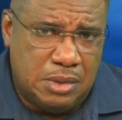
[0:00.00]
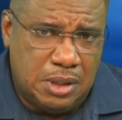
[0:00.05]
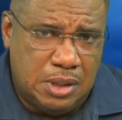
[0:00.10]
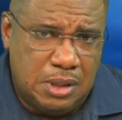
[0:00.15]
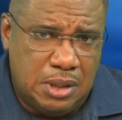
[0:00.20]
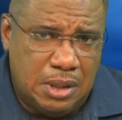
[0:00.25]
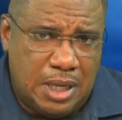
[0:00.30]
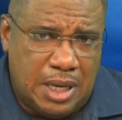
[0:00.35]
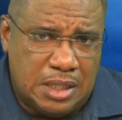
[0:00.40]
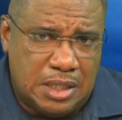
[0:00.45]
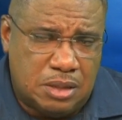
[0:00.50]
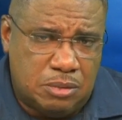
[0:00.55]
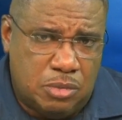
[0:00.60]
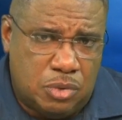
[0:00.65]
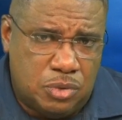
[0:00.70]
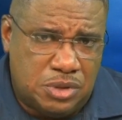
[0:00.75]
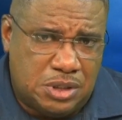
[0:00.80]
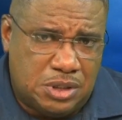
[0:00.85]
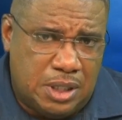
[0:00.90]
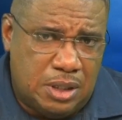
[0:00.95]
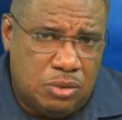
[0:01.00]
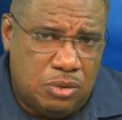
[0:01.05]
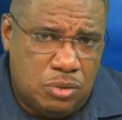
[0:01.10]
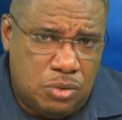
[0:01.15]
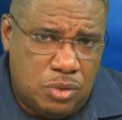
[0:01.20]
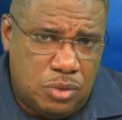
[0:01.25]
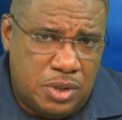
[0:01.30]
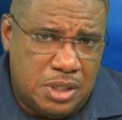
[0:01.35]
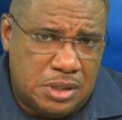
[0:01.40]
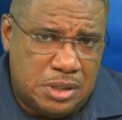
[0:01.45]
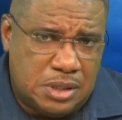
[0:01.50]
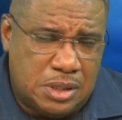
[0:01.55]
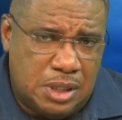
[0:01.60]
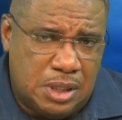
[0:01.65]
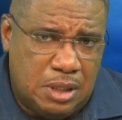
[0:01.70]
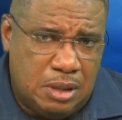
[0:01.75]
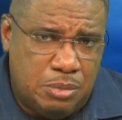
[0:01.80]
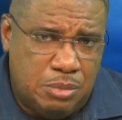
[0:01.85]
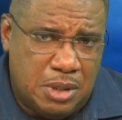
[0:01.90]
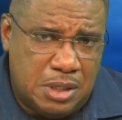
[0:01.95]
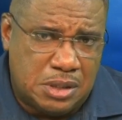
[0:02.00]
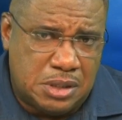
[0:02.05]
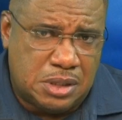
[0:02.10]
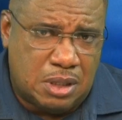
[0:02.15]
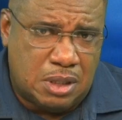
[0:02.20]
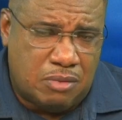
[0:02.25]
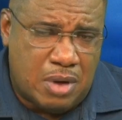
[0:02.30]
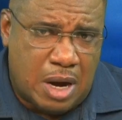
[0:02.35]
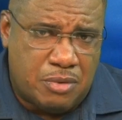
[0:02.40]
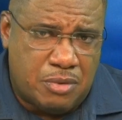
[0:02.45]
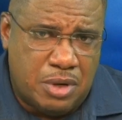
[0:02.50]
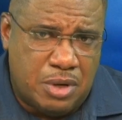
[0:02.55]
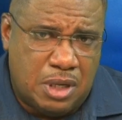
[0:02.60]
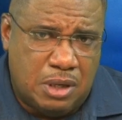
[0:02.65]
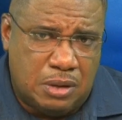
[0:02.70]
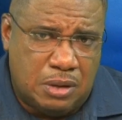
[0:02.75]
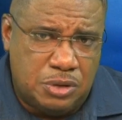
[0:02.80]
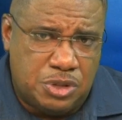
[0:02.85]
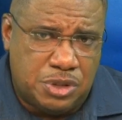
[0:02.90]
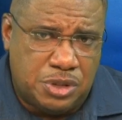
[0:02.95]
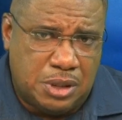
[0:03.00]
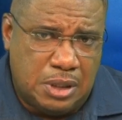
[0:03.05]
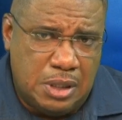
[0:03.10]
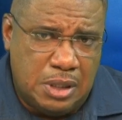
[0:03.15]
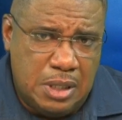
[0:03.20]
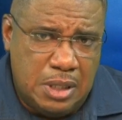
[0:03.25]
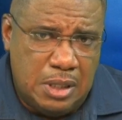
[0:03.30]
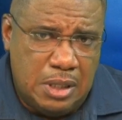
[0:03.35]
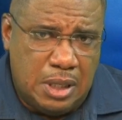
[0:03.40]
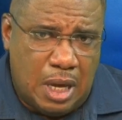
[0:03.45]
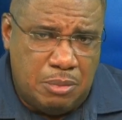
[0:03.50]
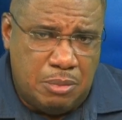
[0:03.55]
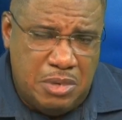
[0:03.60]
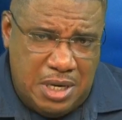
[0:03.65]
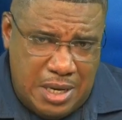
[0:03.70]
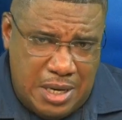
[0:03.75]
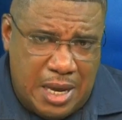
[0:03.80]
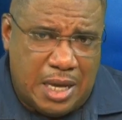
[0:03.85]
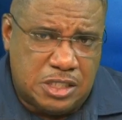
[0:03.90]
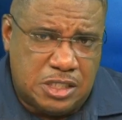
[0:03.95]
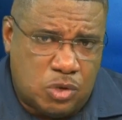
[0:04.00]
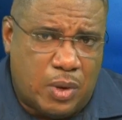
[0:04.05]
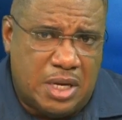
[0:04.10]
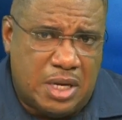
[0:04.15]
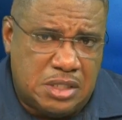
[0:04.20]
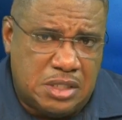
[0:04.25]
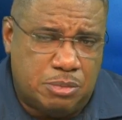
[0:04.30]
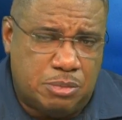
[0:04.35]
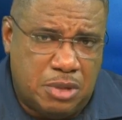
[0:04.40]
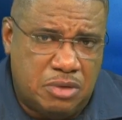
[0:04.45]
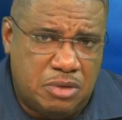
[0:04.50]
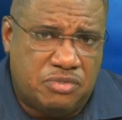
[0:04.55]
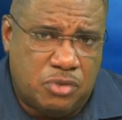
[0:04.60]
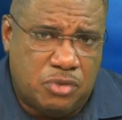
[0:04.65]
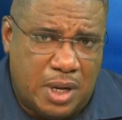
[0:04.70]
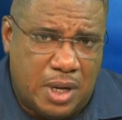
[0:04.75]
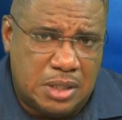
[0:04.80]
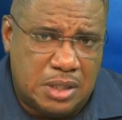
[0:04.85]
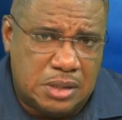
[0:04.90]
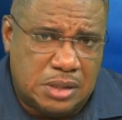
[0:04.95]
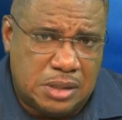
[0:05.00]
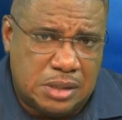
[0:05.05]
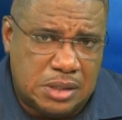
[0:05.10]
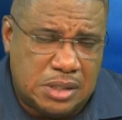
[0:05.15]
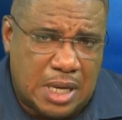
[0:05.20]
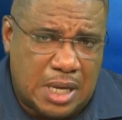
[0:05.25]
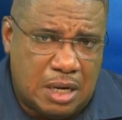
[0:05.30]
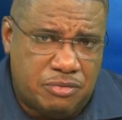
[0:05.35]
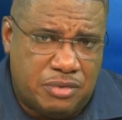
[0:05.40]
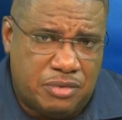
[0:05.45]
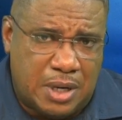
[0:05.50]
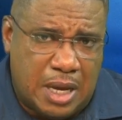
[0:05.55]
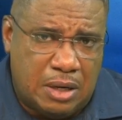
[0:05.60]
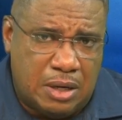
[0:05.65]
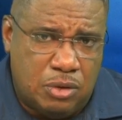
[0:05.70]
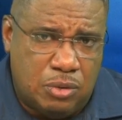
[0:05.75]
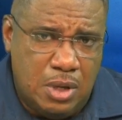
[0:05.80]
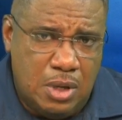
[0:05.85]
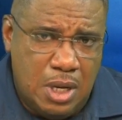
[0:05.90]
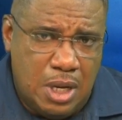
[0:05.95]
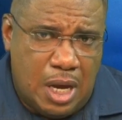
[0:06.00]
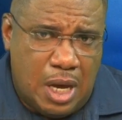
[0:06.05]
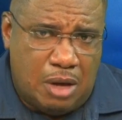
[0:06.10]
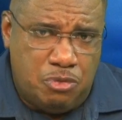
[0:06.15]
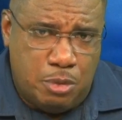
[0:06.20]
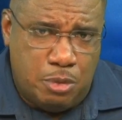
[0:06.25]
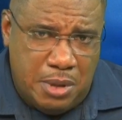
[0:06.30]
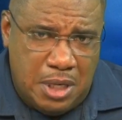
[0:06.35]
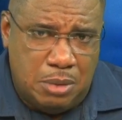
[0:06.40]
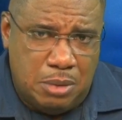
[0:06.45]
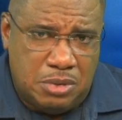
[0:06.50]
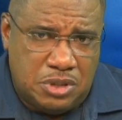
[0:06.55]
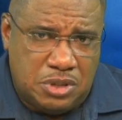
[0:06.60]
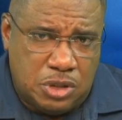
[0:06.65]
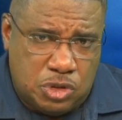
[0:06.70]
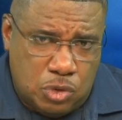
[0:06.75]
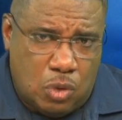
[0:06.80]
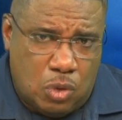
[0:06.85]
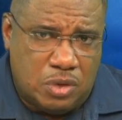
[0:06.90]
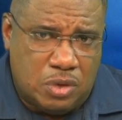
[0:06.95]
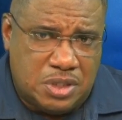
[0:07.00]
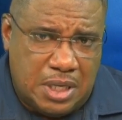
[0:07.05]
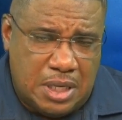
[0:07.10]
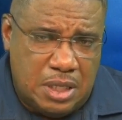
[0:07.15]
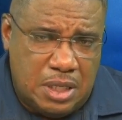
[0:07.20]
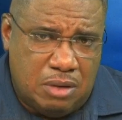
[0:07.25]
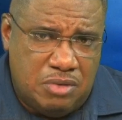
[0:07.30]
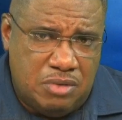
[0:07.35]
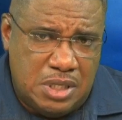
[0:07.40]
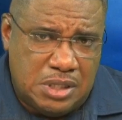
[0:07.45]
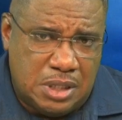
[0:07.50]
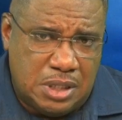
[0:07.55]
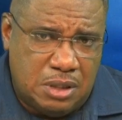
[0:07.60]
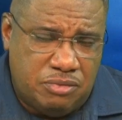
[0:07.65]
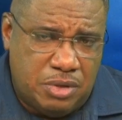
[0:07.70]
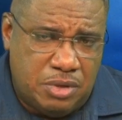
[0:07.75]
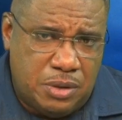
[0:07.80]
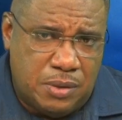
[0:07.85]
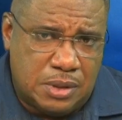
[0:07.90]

Kazim Hussain, who is the Minister of Agriculture? I mean, he has quite some influence in San Fernando. Have you been able to talk to any of these individuals?